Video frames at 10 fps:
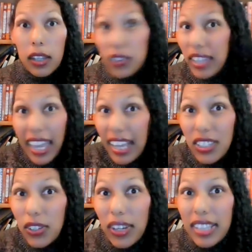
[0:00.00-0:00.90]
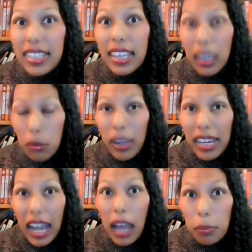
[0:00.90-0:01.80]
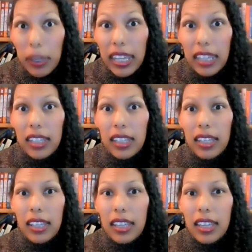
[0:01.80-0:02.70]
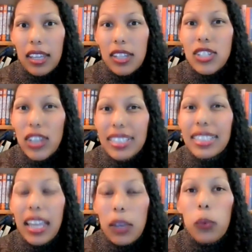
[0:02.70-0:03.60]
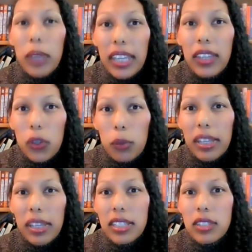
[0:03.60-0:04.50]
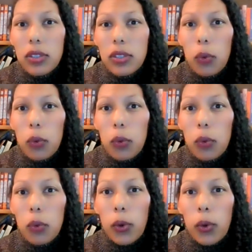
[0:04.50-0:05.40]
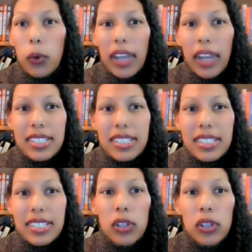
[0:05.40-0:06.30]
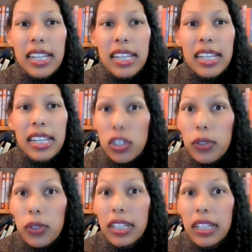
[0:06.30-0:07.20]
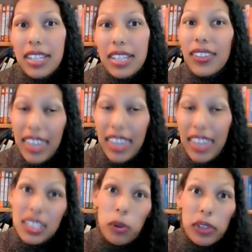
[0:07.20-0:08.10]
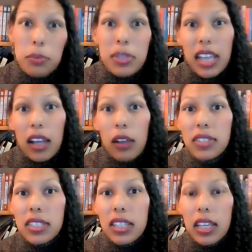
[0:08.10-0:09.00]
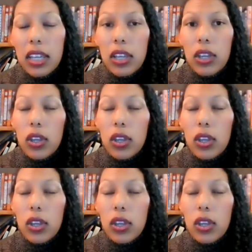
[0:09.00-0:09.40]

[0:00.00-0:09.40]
You know, the answer is it might not be. Just like we humans work as a community to support our children until they can support themselves,